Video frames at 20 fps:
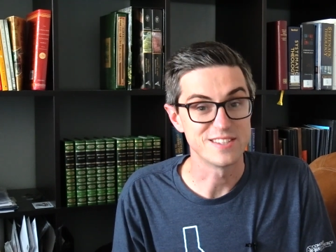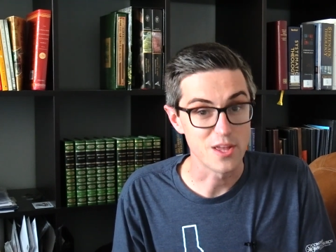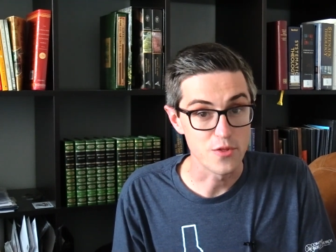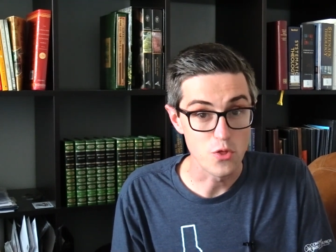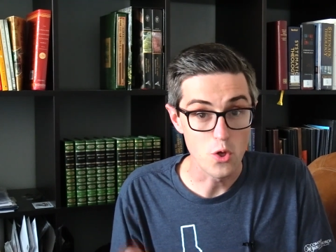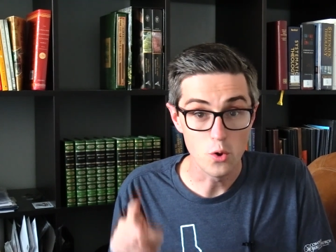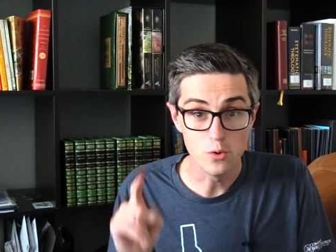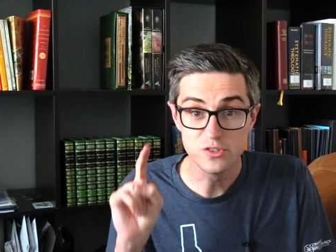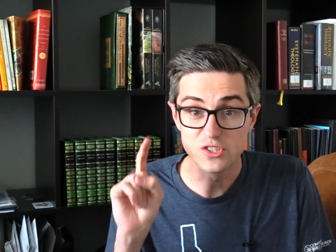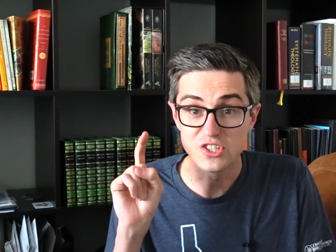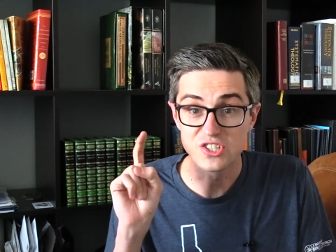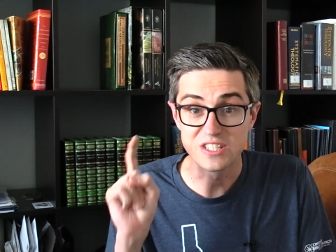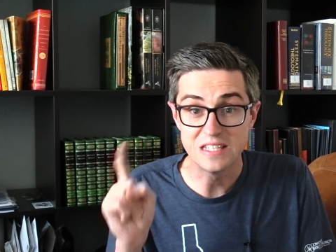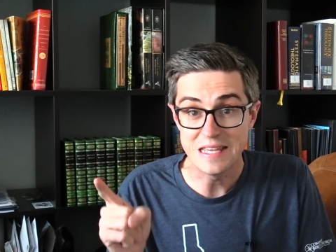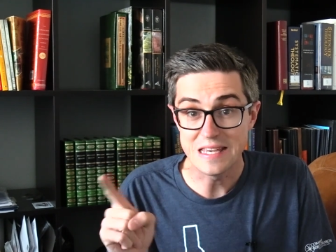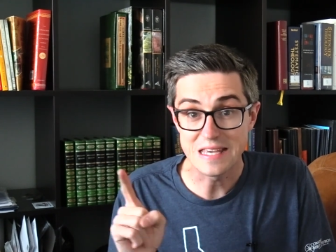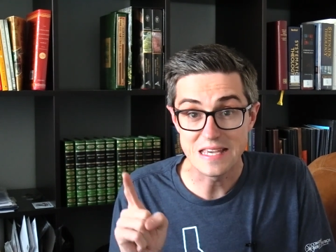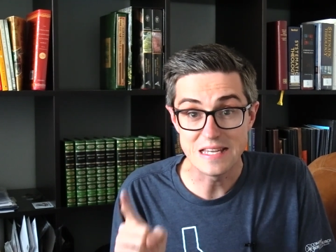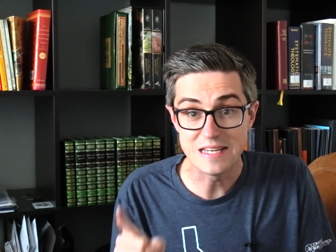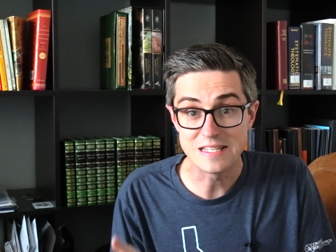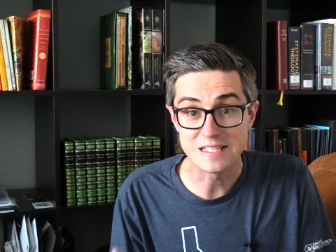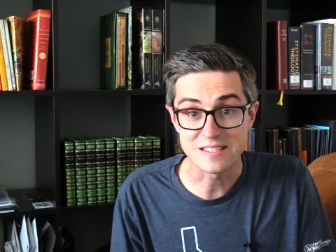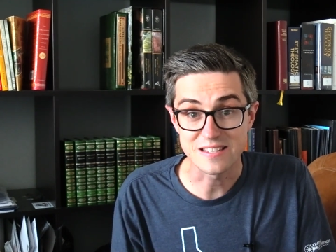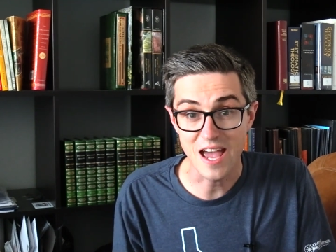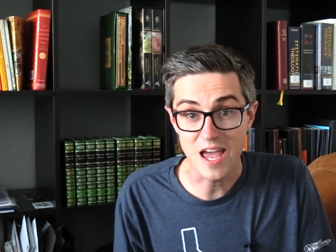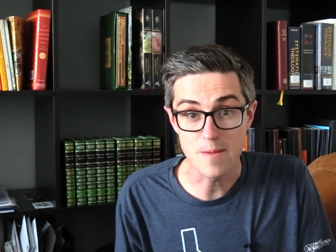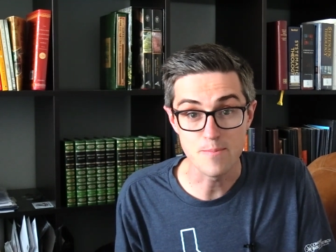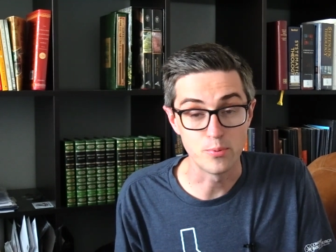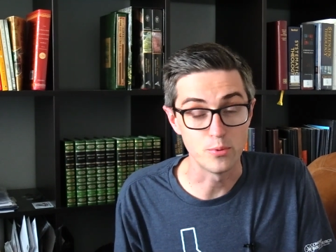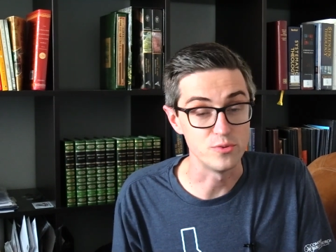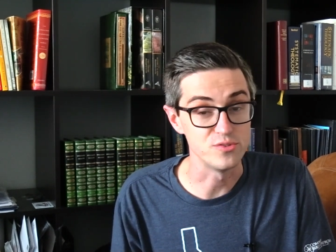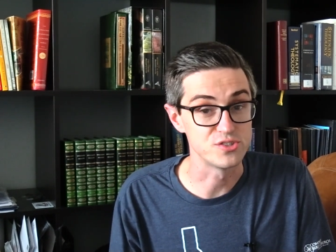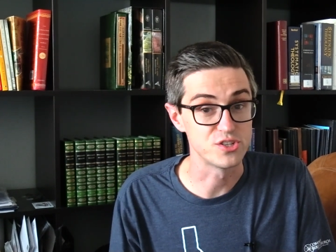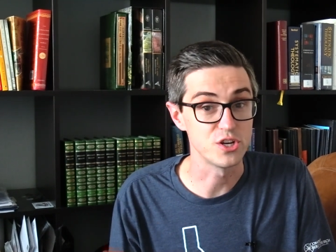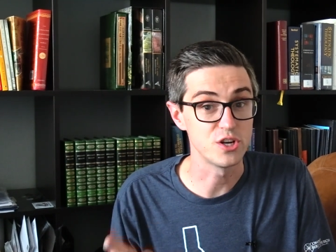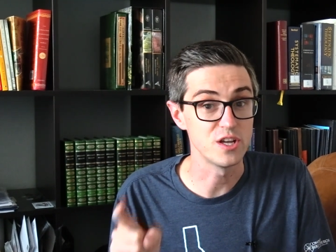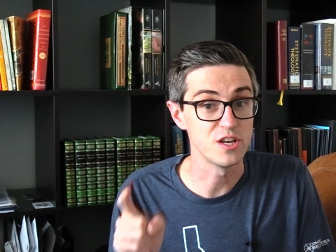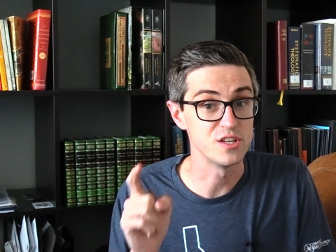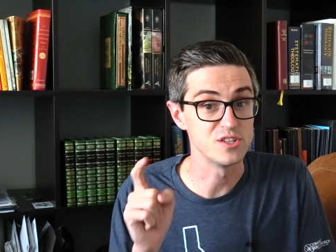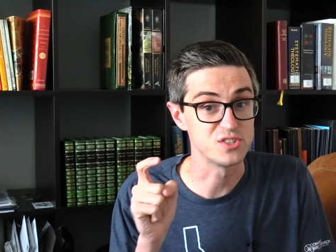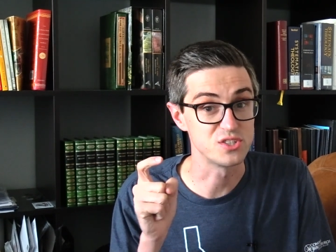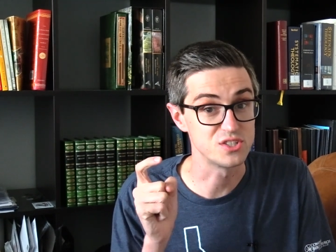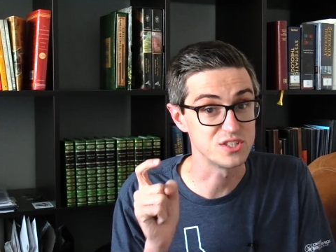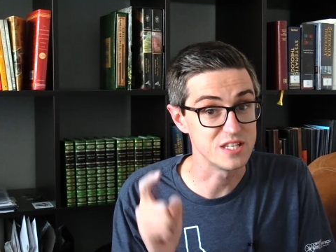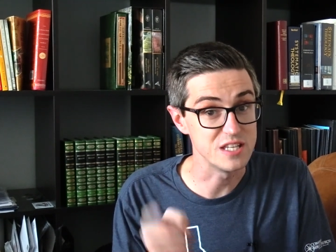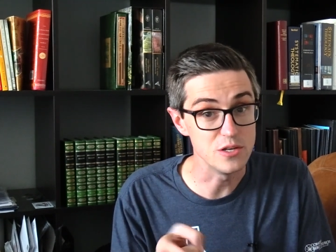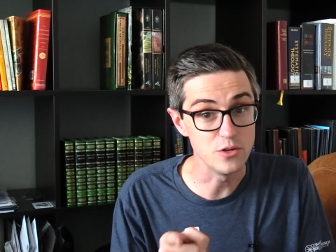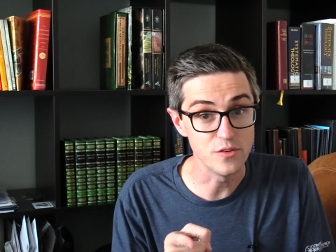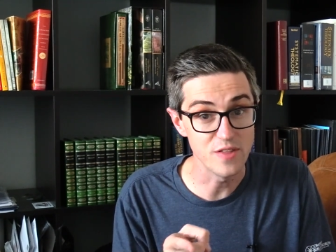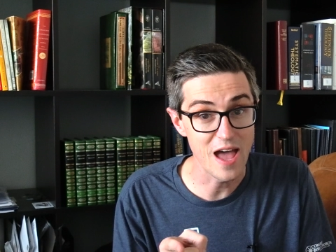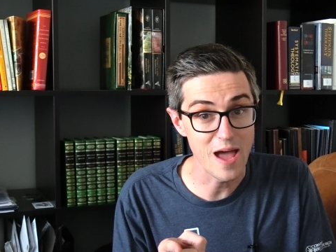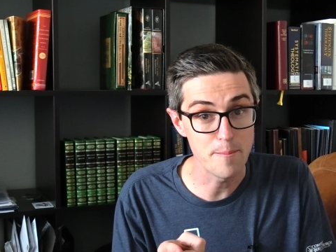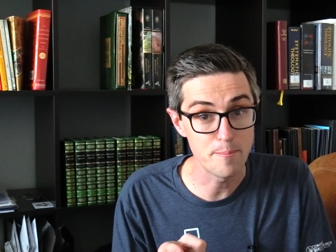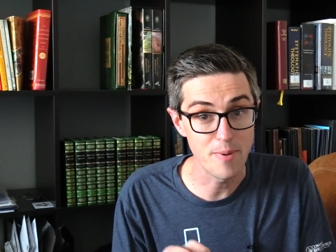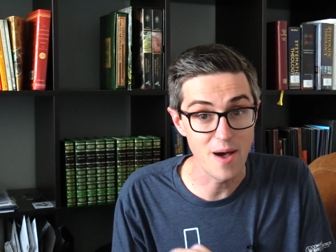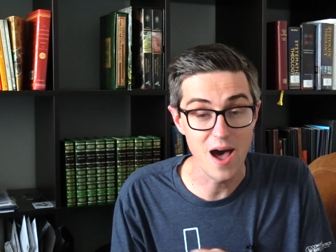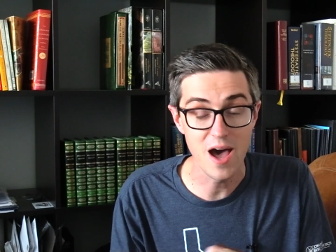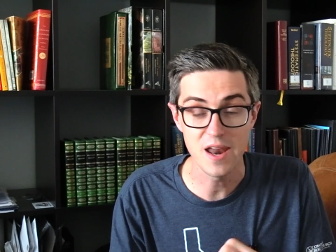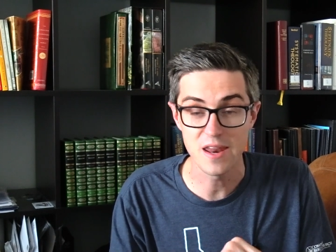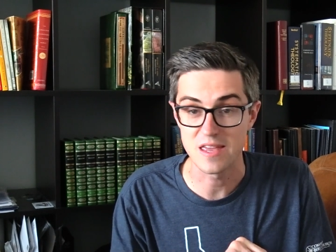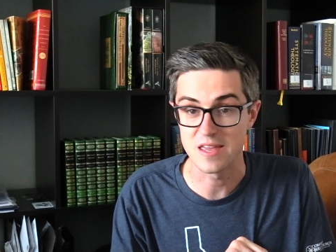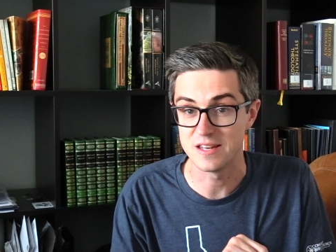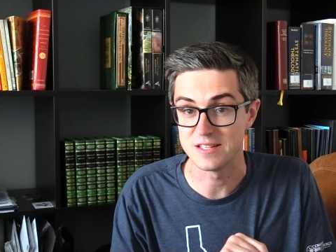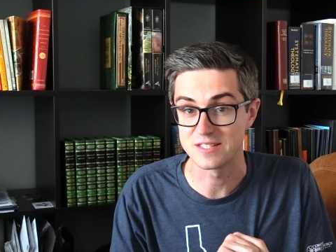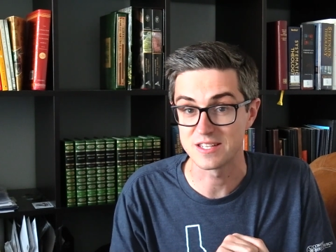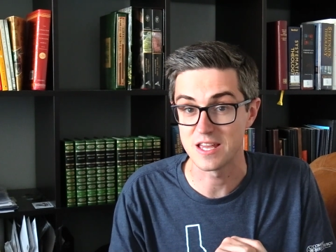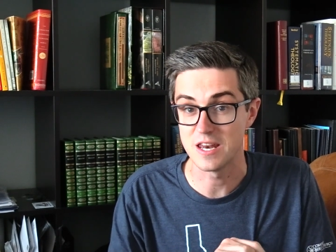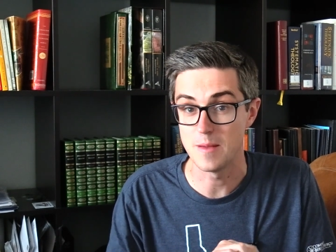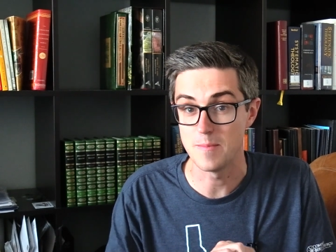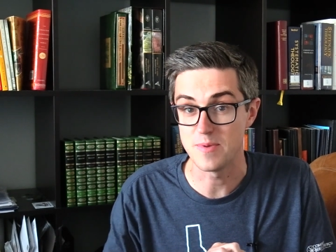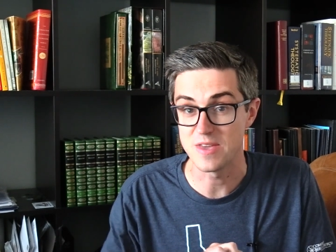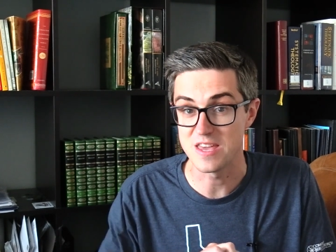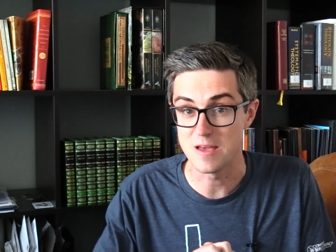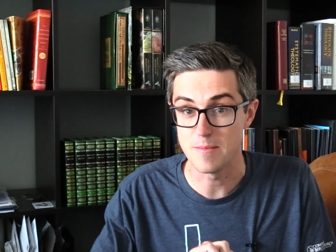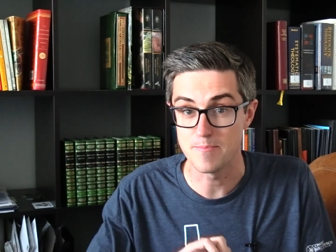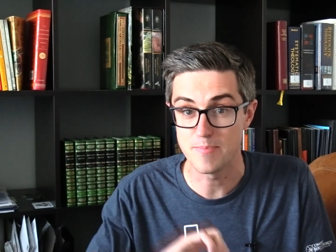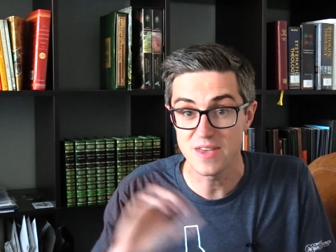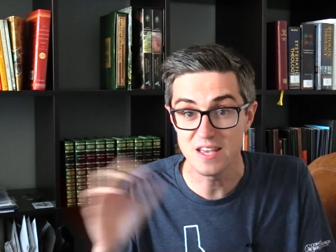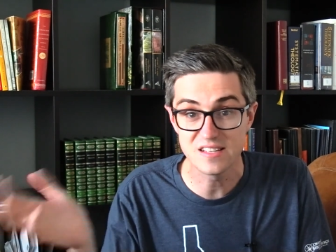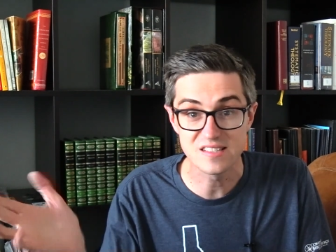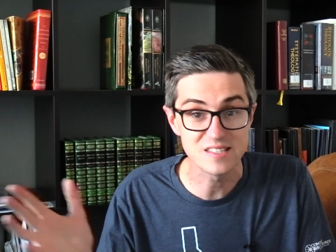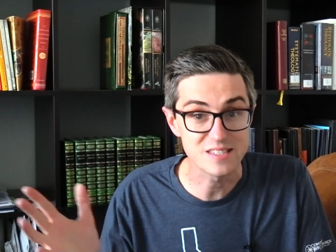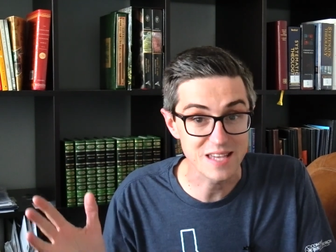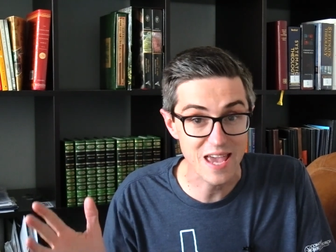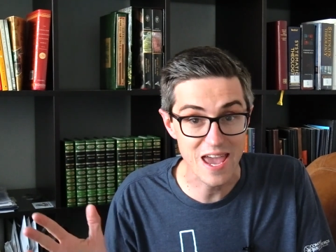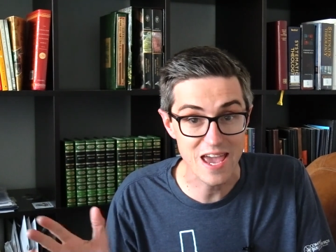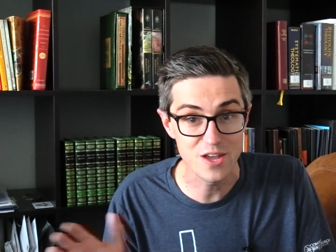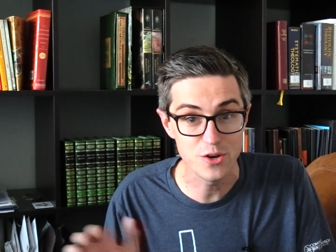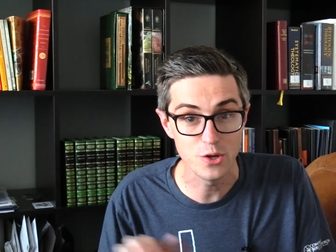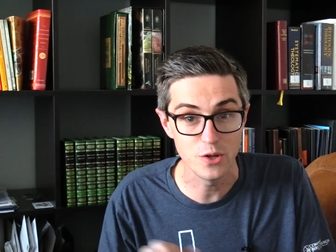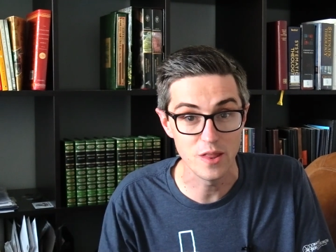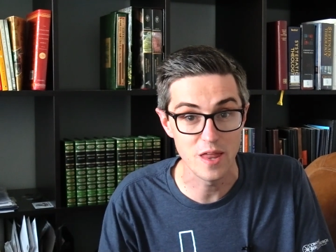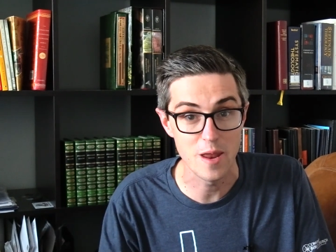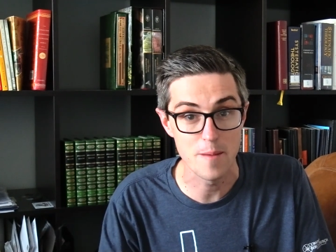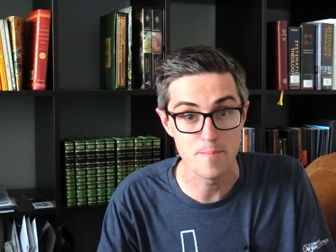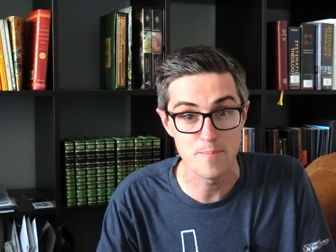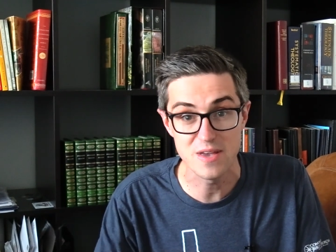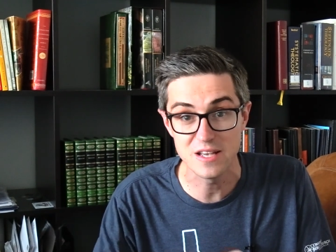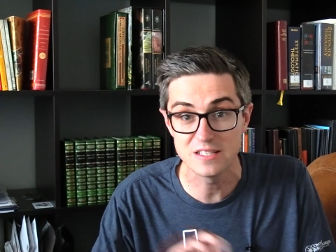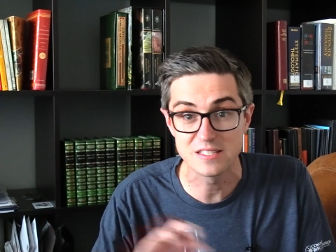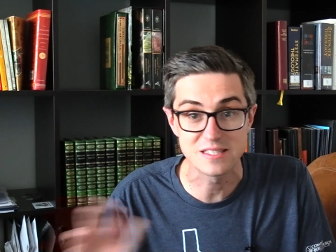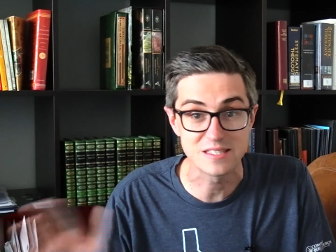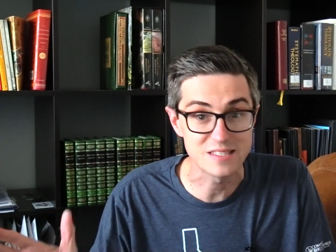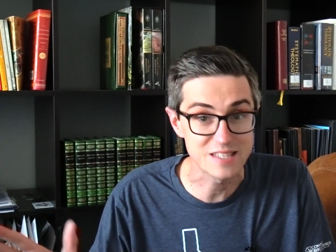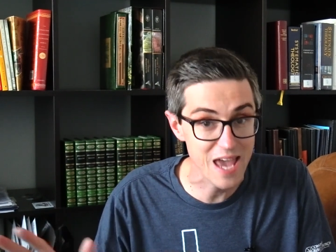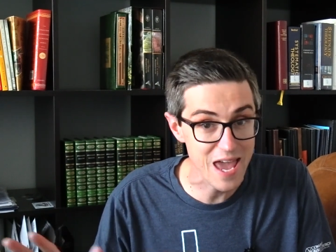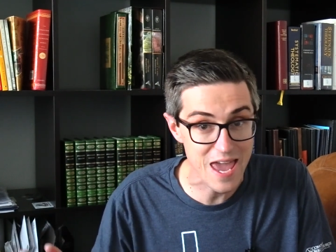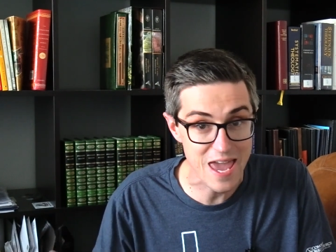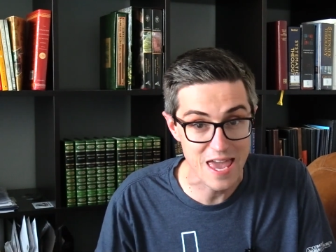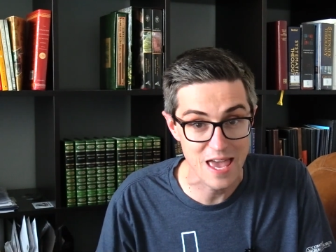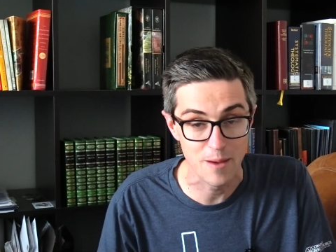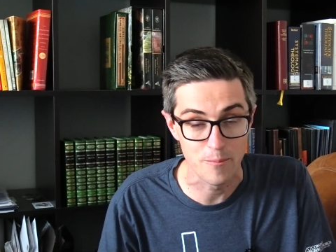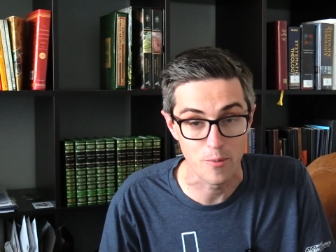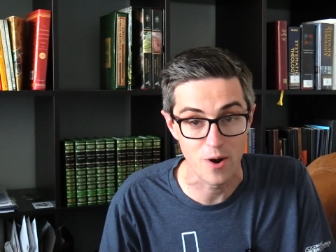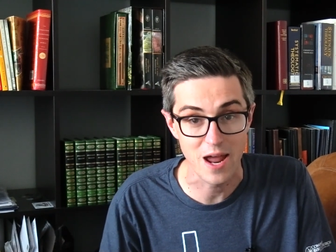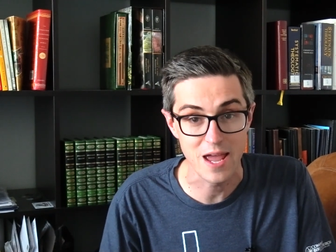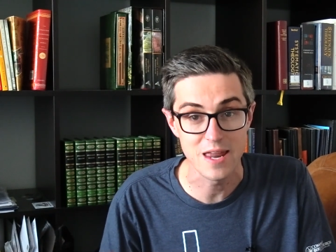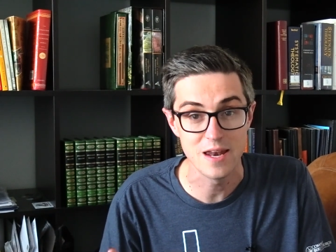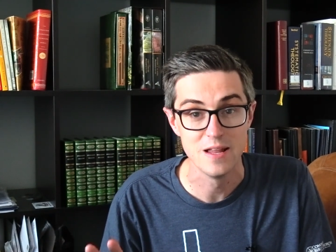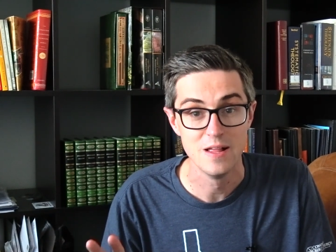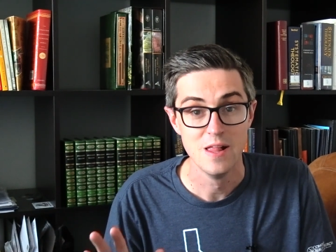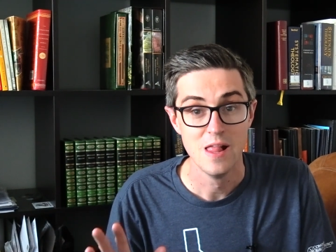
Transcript: and those sneaky disciples, they're going to steal that body, and it's going to be a big scandal and a big scam, right?